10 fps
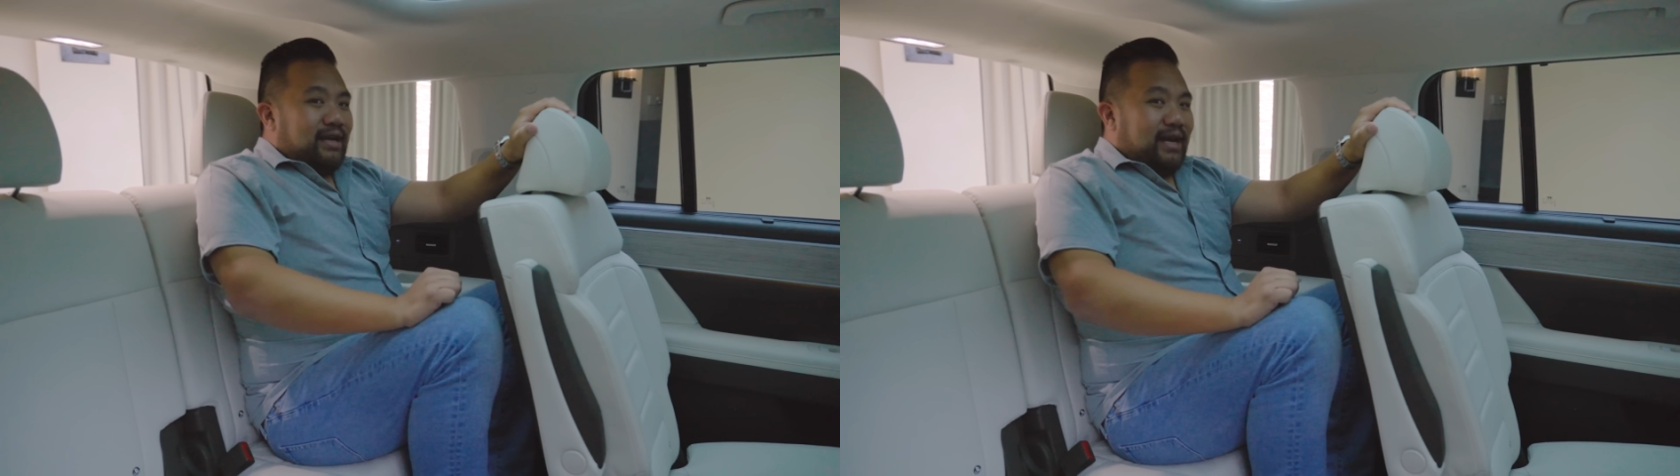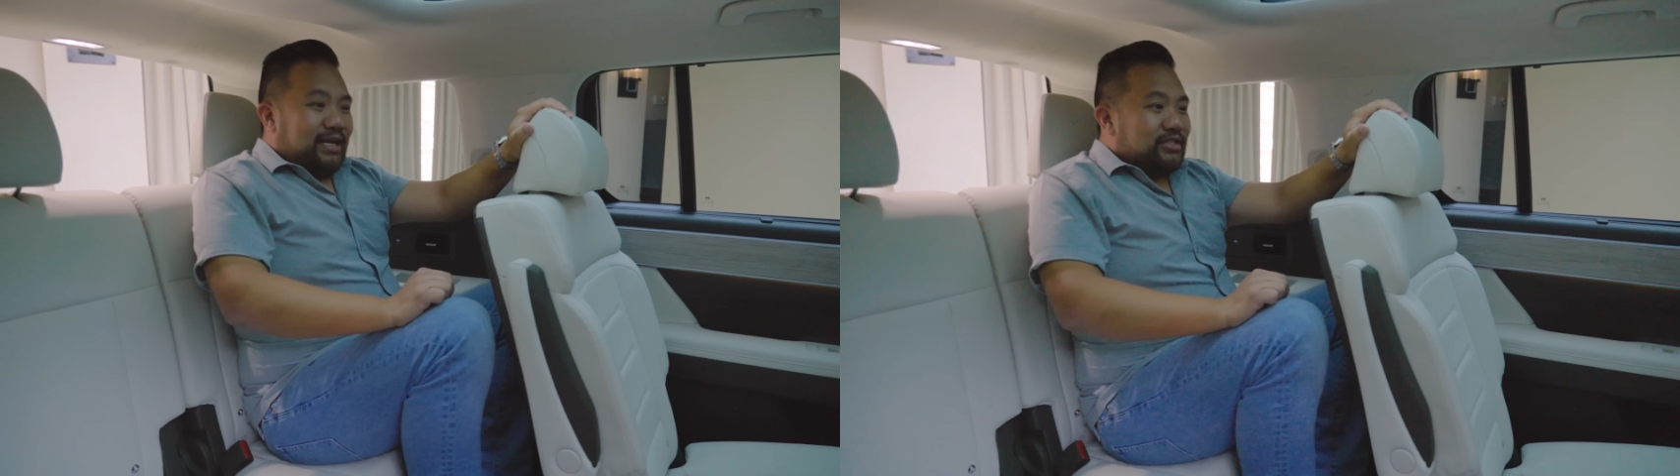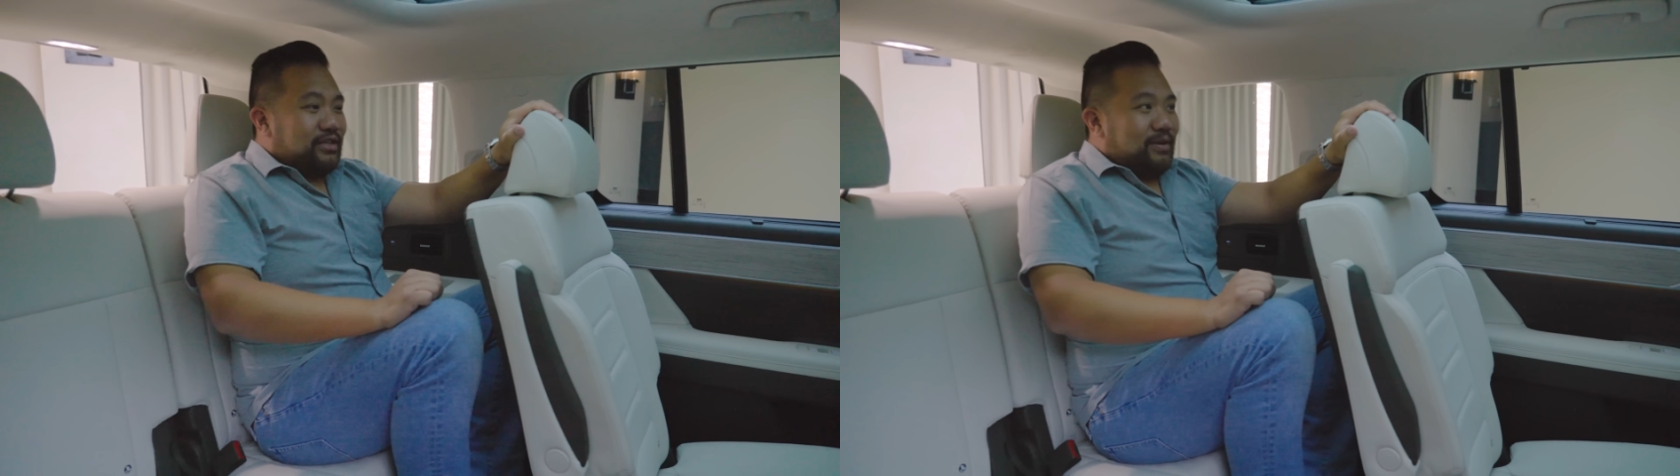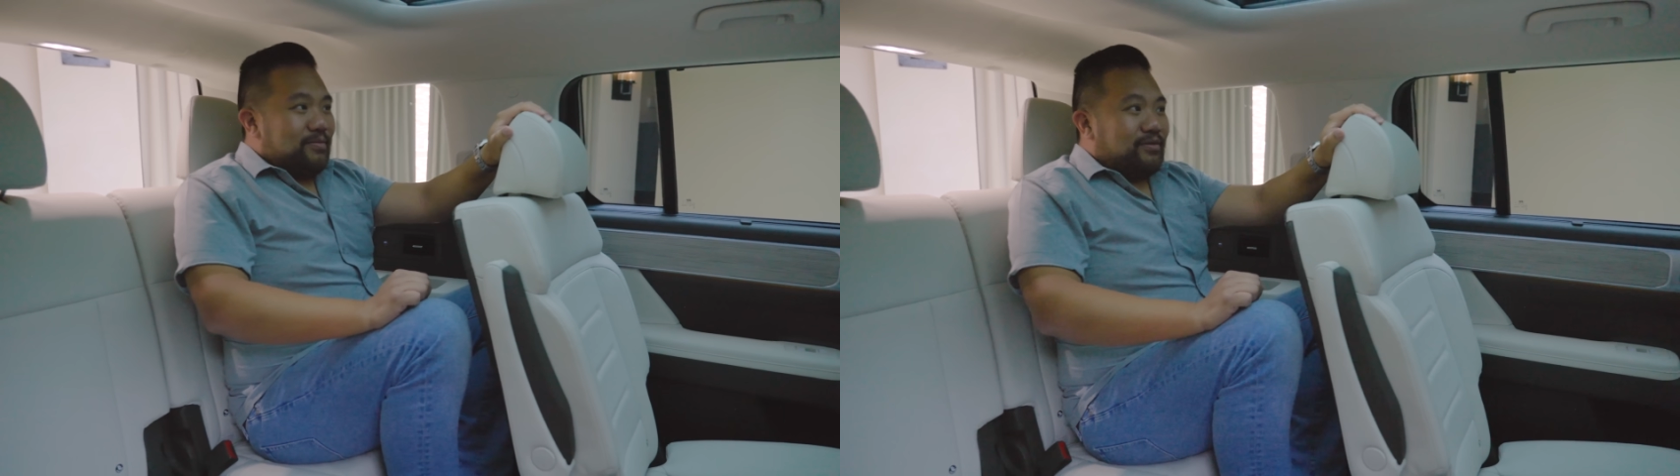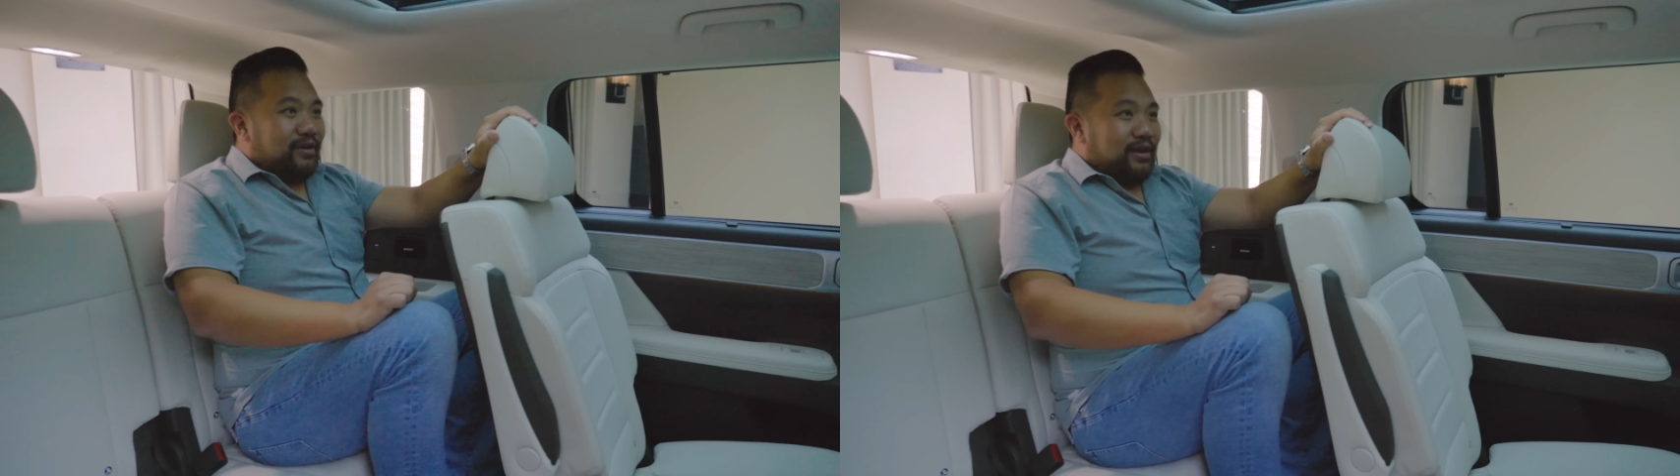actually
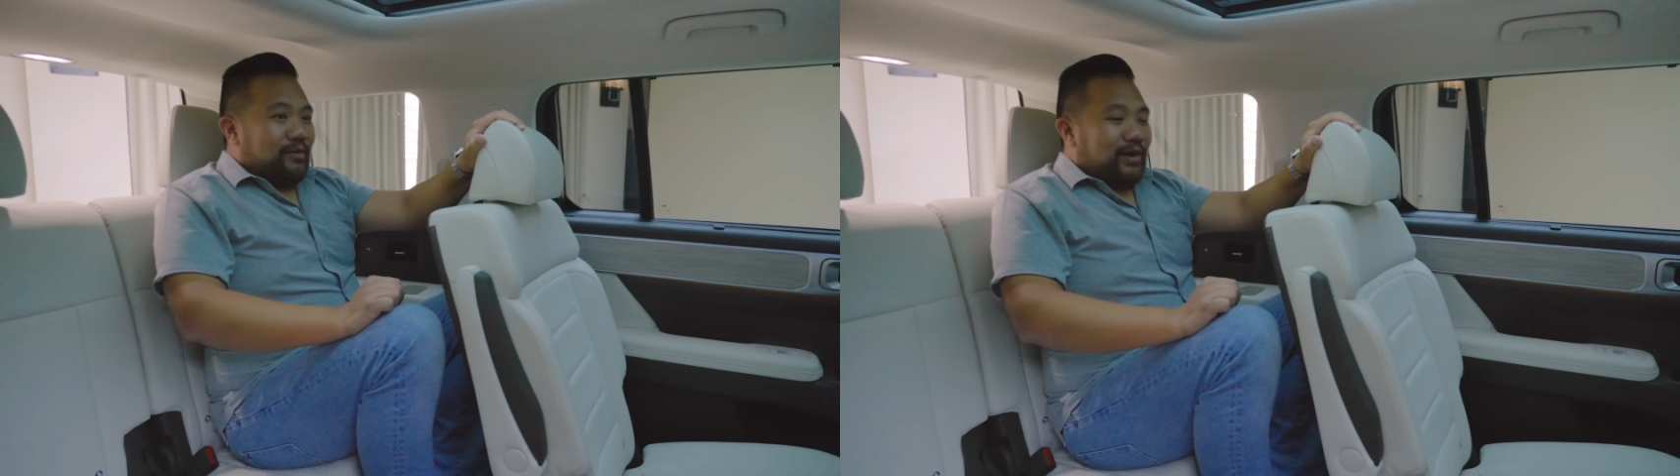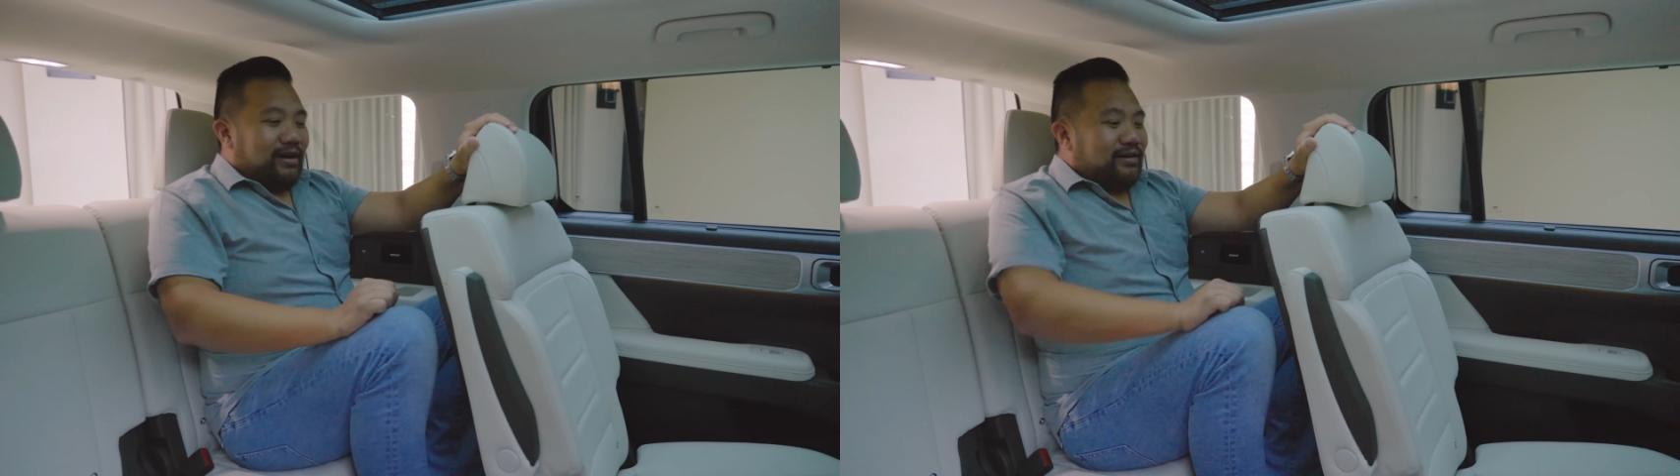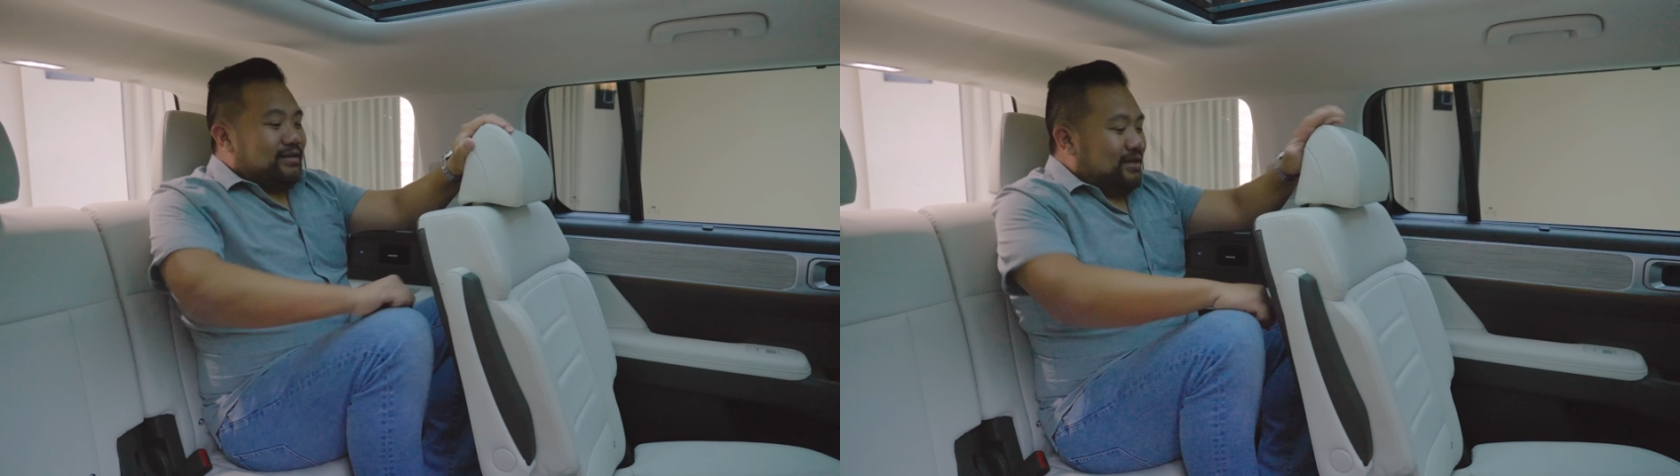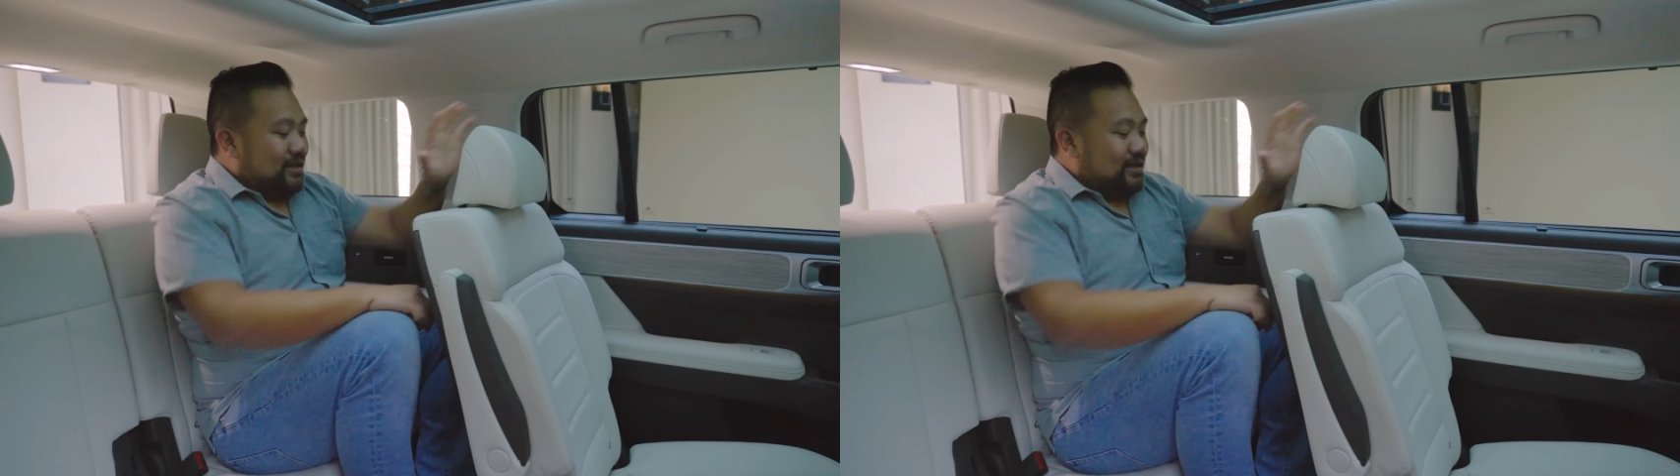pretty well.